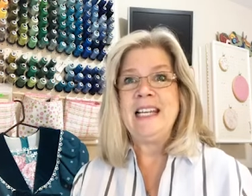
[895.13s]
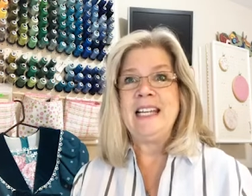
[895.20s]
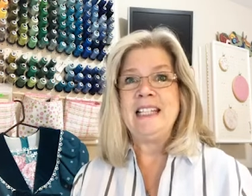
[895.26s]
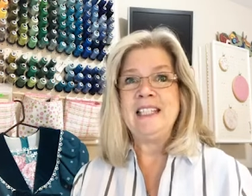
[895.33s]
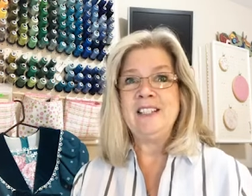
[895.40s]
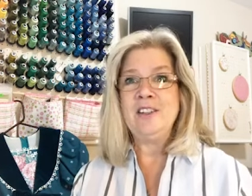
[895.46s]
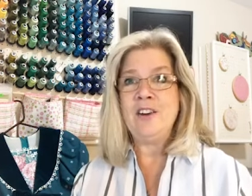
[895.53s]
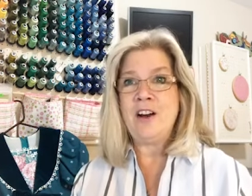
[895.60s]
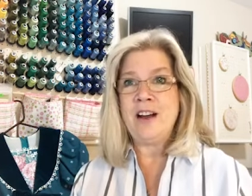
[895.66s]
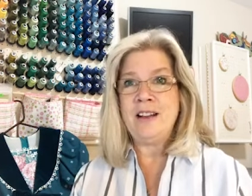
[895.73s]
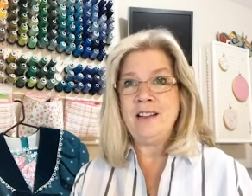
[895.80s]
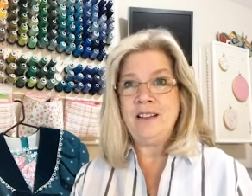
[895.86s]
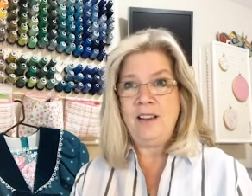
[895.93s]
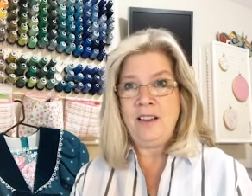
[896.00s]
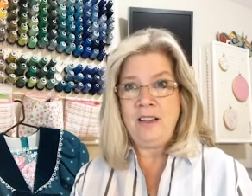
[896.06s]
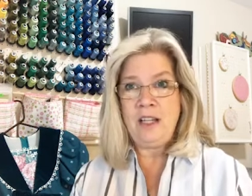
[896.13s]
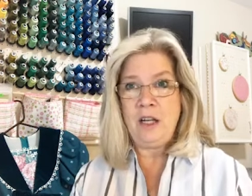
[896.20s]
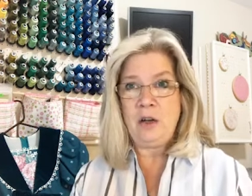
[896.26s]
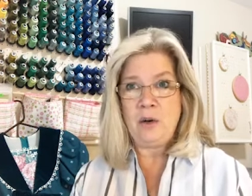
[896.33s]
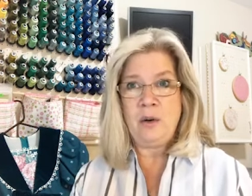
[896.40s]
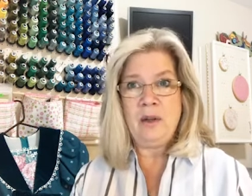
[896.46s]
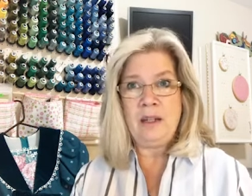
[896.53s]
It's not,
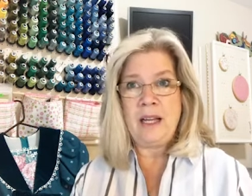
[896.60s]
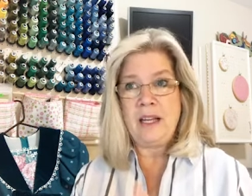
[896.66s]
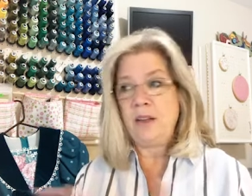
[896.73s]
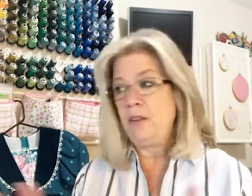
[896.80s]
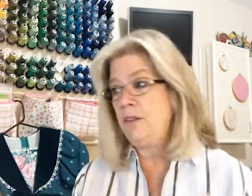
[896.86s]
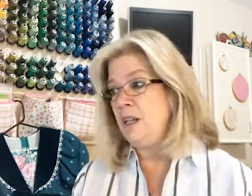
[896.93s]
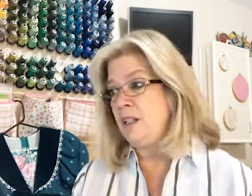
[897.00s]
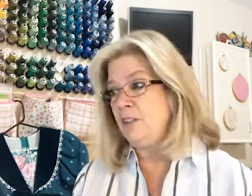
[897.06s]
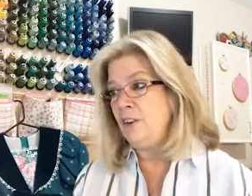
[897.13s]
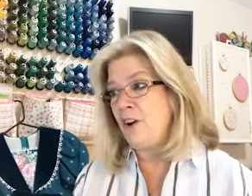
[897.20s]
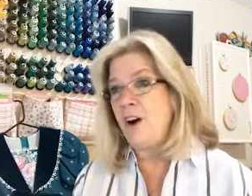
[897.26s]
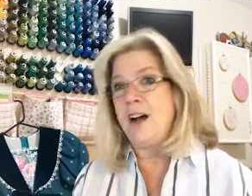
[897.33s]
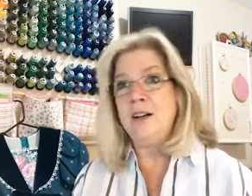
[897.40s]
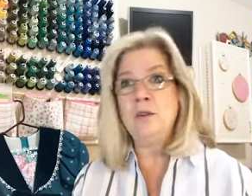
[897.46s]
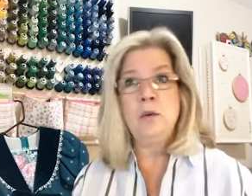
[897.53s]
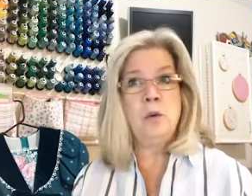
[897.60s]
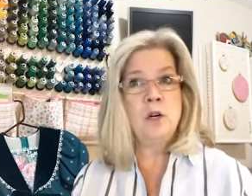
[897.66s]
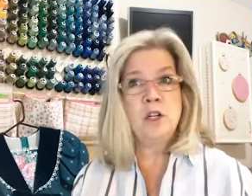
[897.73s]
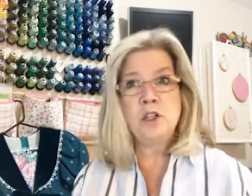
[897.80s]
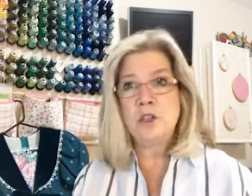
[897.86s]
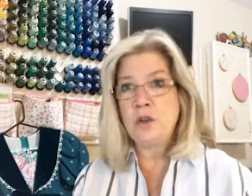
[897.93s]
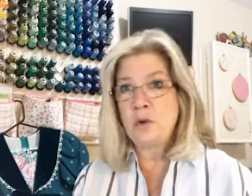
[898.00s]
you know, like a thin cotton
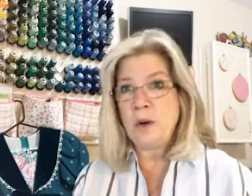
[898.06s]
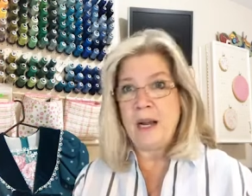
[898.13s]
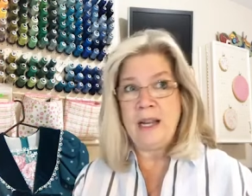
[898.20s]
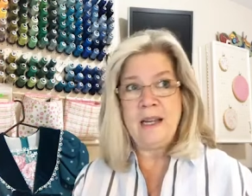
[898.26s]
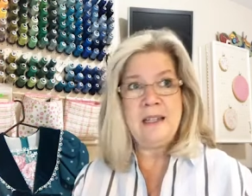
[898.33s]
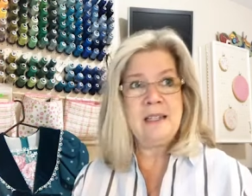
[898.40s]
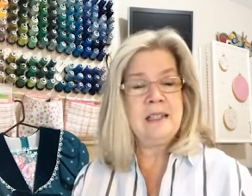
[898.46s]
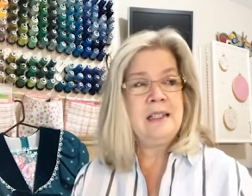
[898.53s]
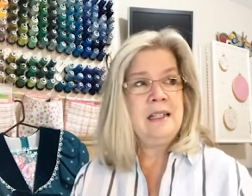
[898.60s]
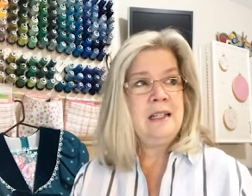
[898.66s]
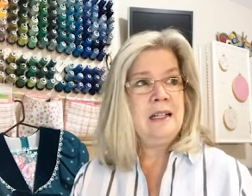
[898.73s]
works great.